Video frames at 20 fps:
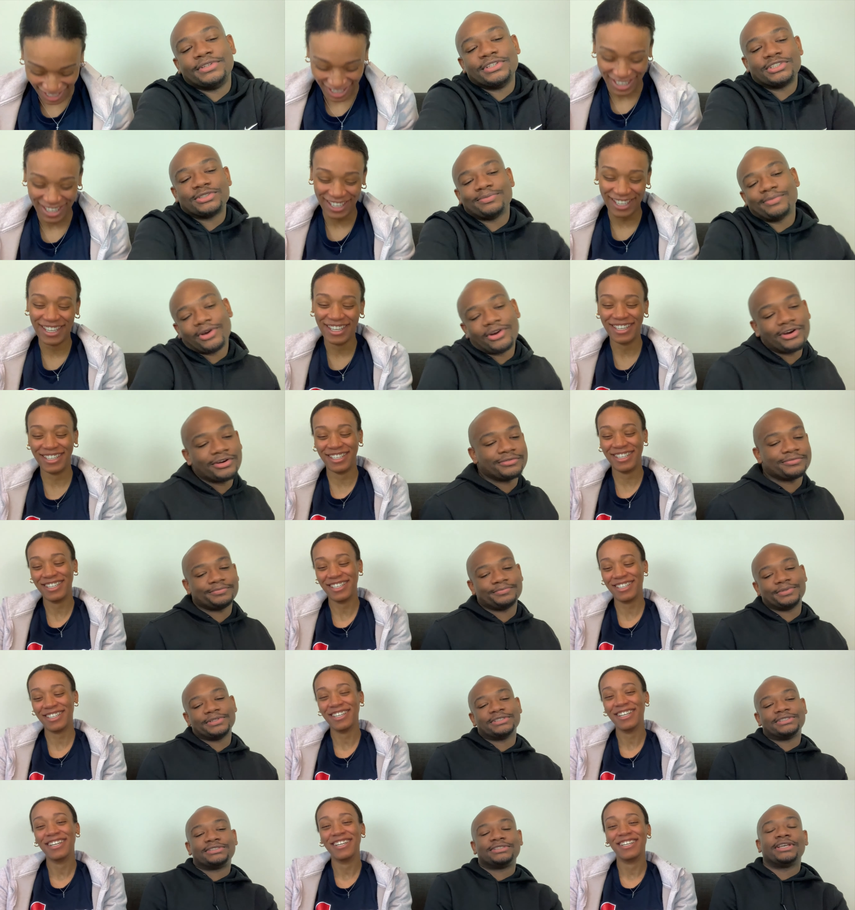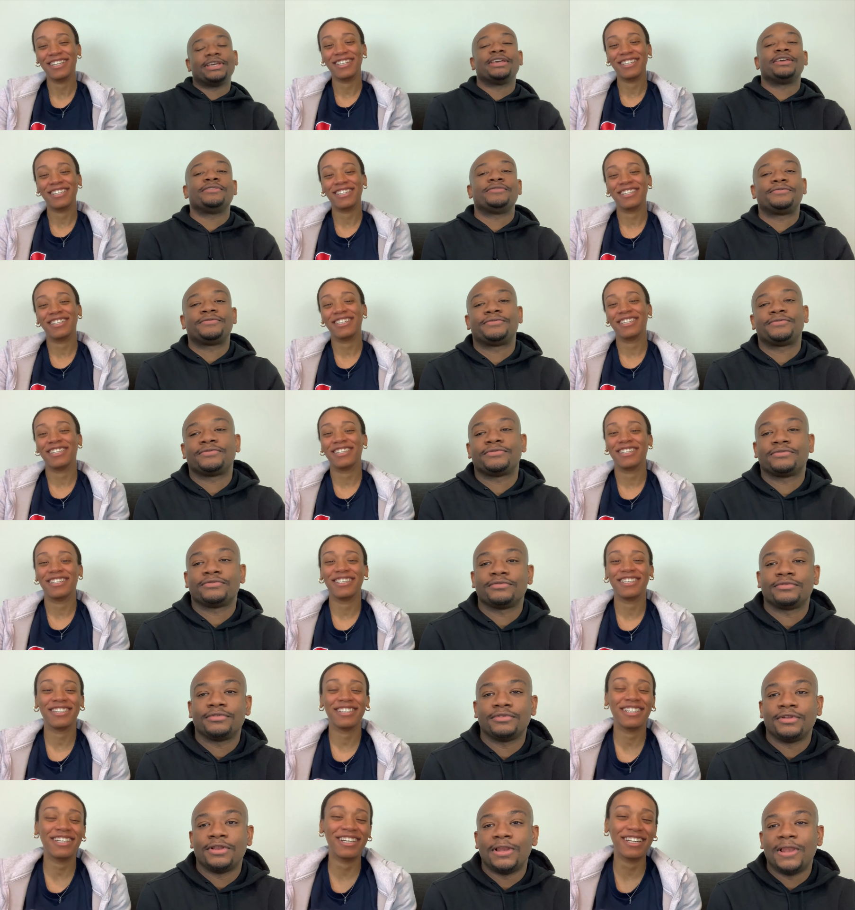Speaker 1: smart. Be safe.
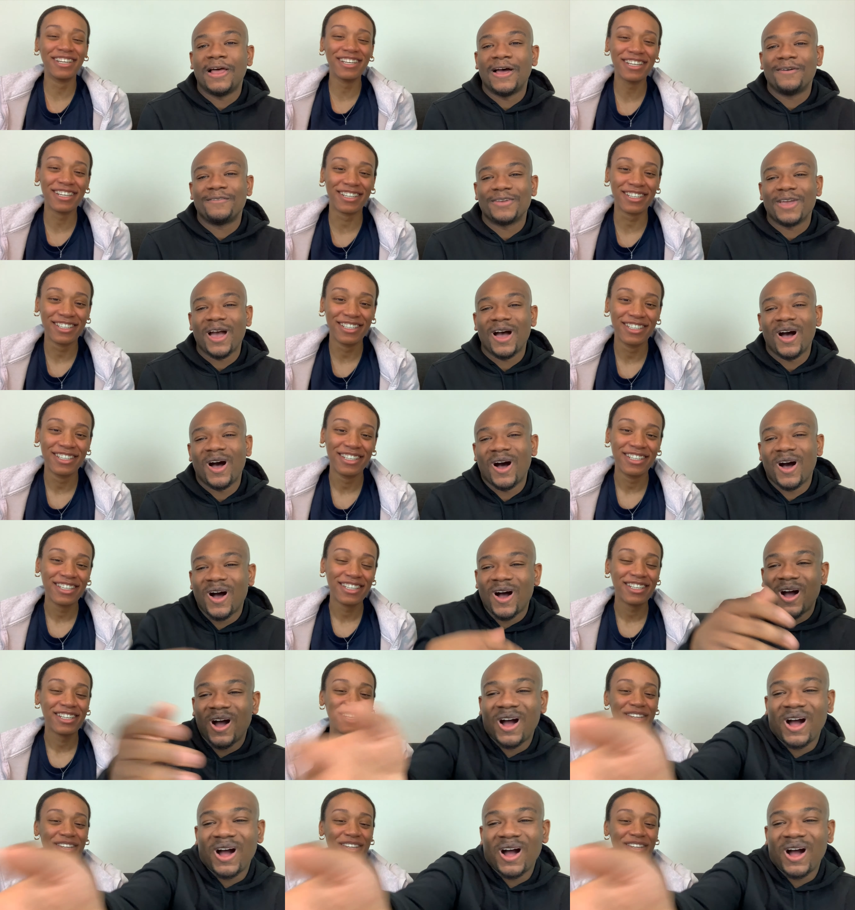Love y'all.